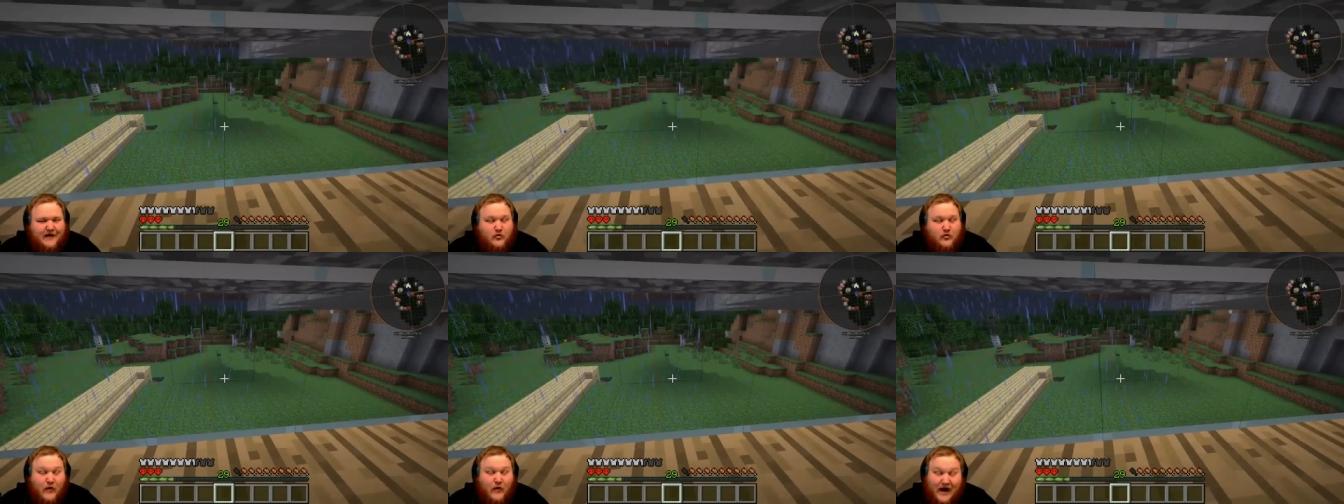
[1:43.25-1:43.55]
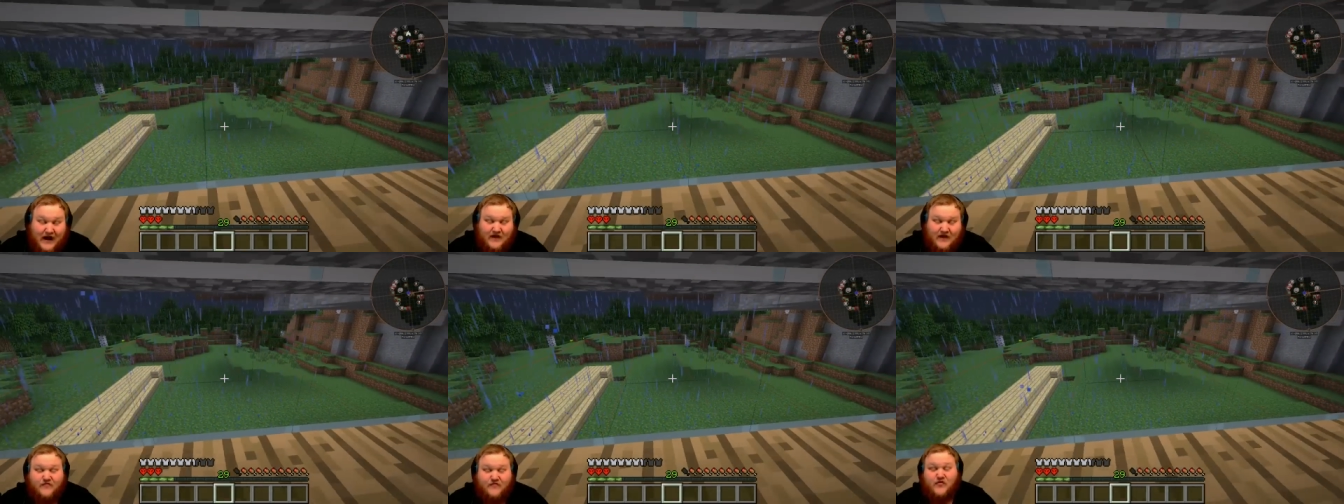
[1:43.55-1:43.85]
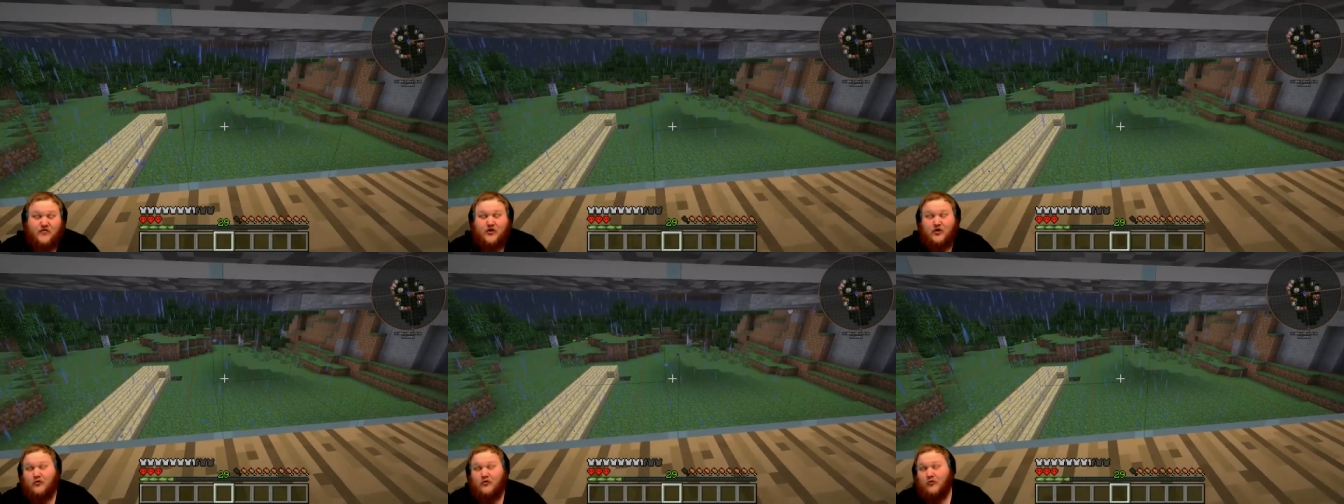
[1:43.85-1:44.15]
quite a
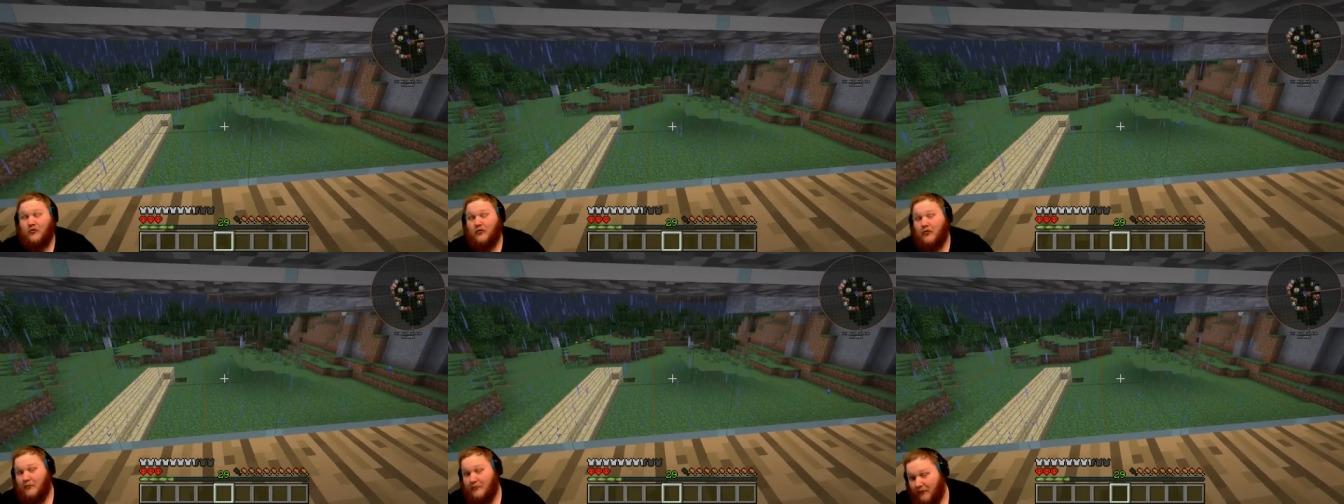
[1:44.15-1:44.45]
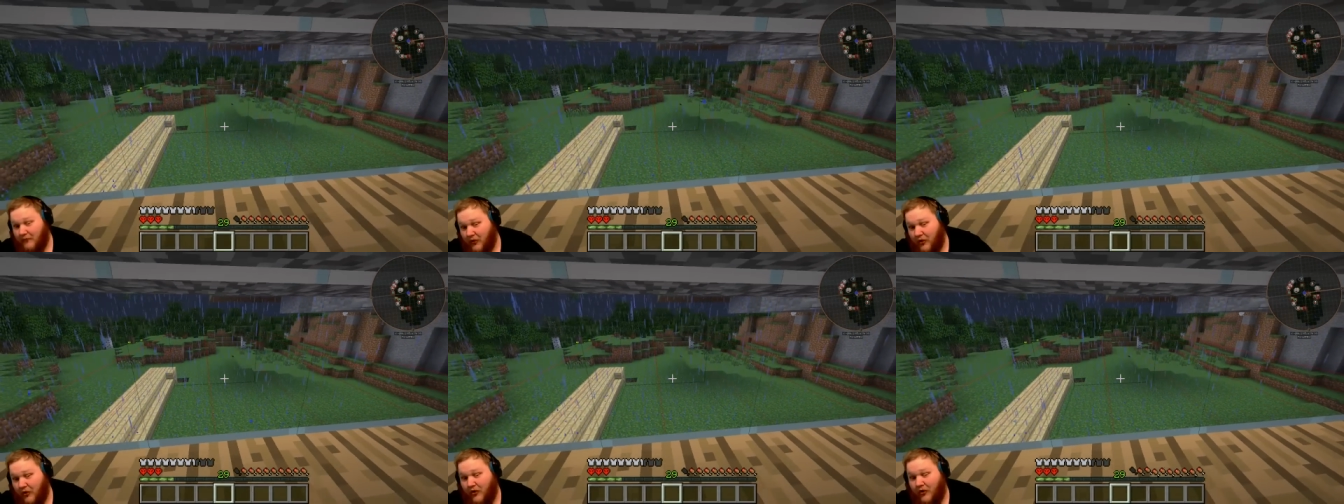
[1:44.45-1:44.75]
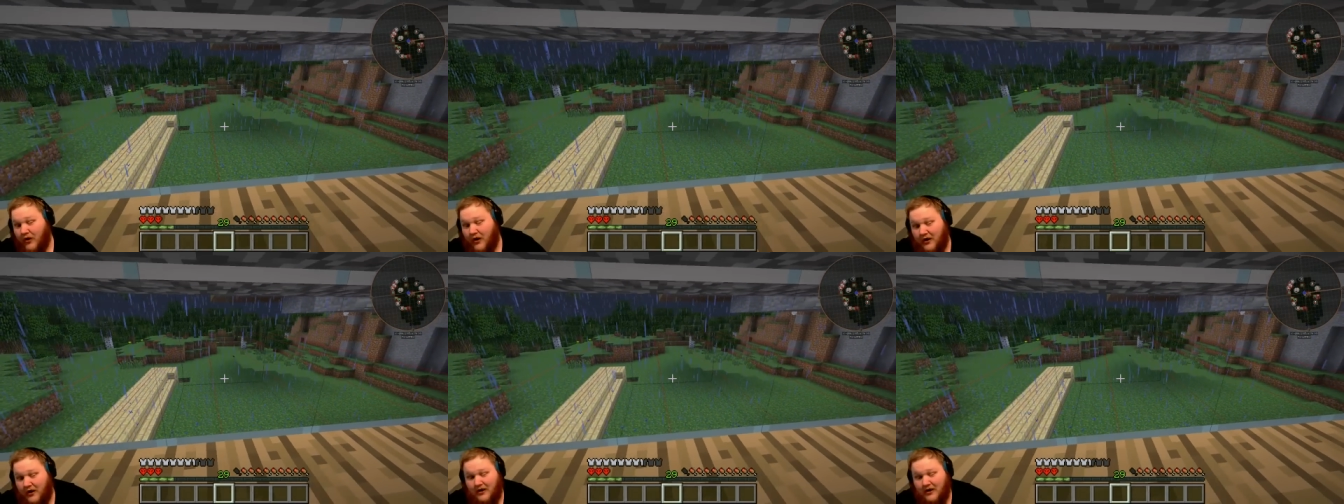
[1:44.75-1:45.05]
few
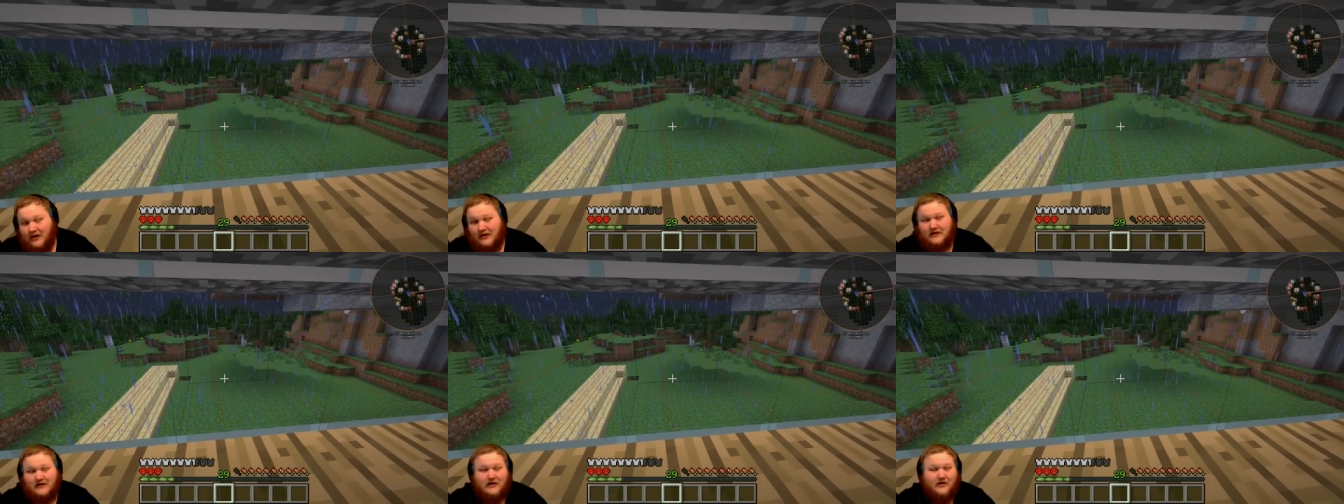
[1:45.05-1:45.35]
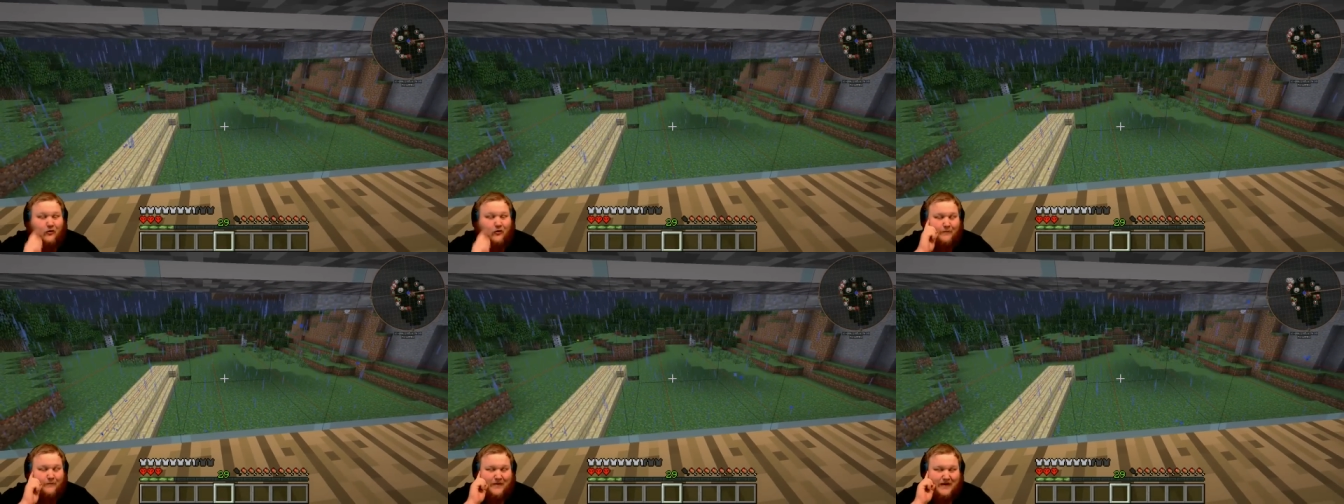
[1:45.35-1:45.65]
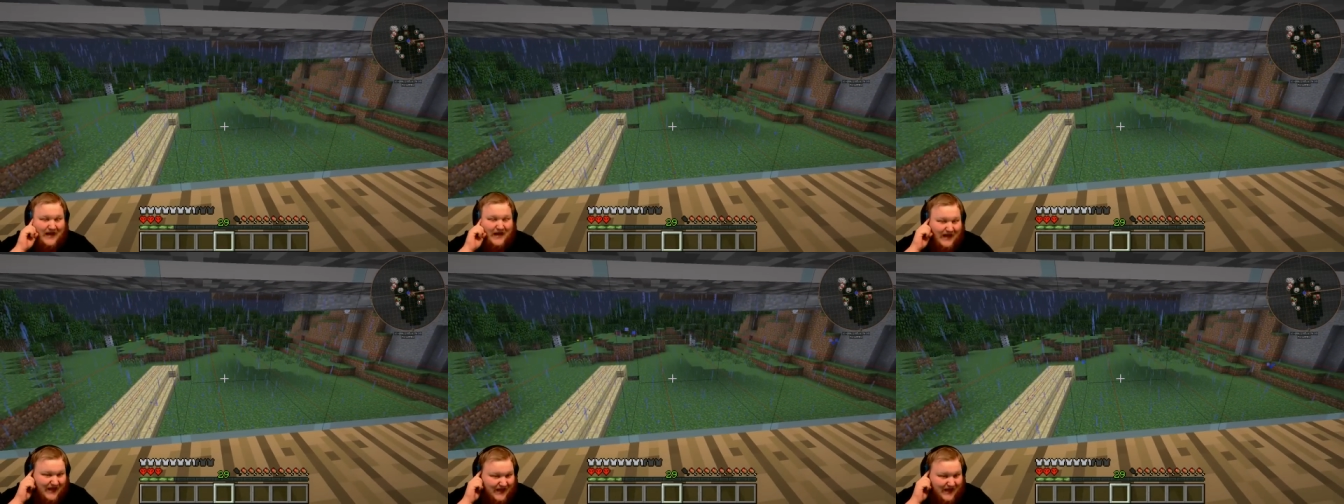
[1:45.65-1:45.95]
more little
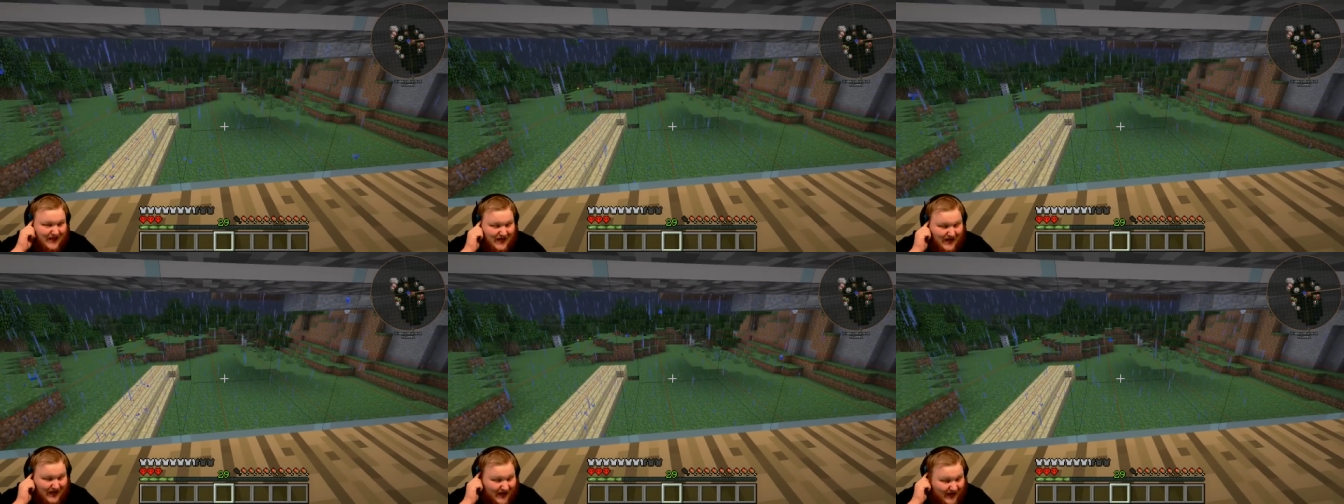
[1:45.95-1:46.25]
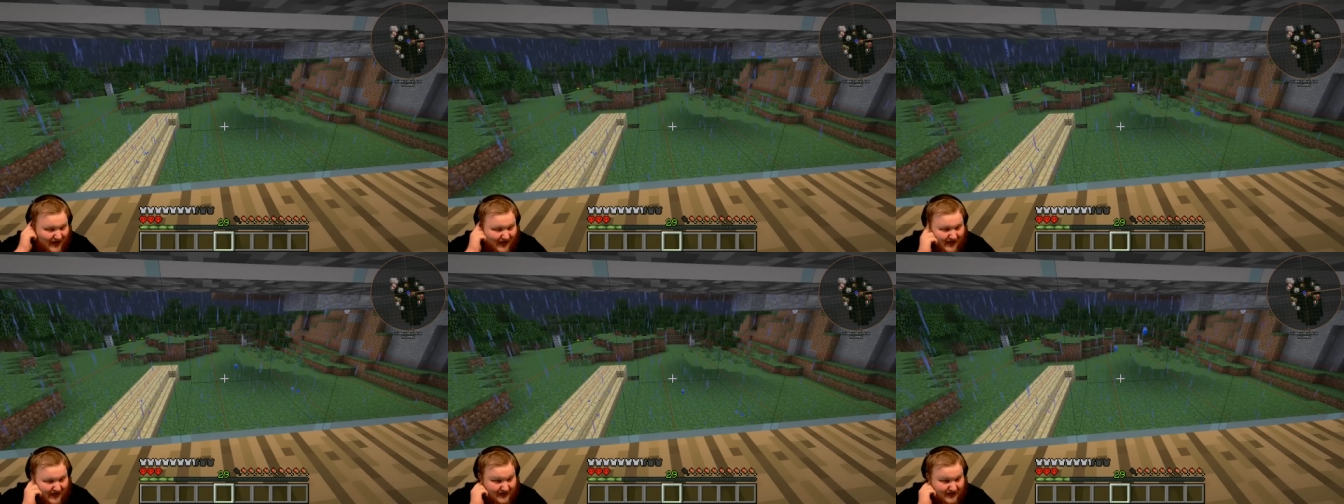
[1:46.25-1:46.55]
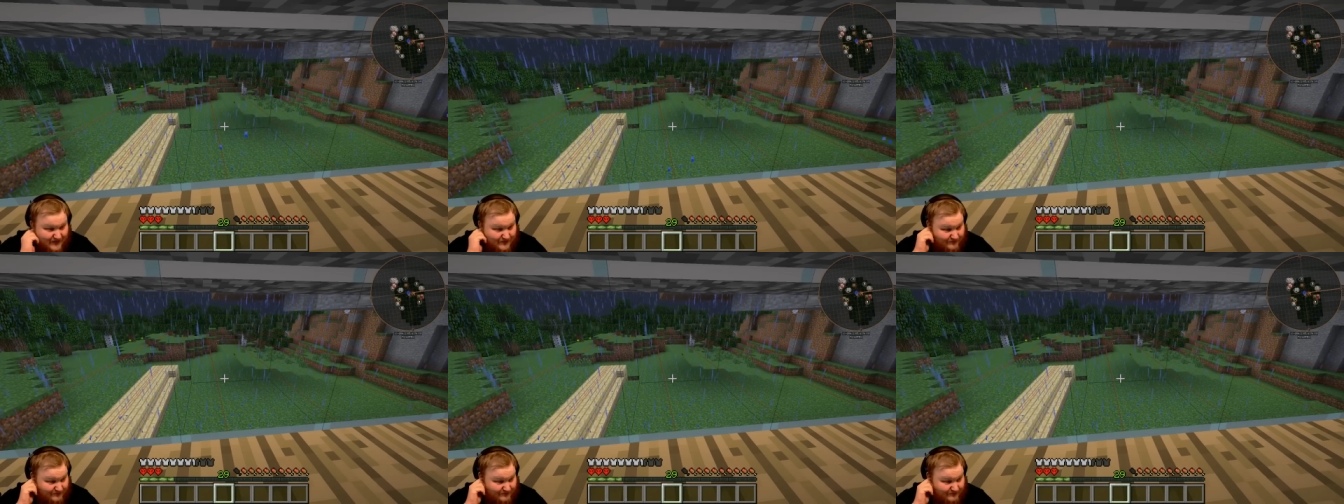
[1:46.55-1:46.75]
bitty... Uh,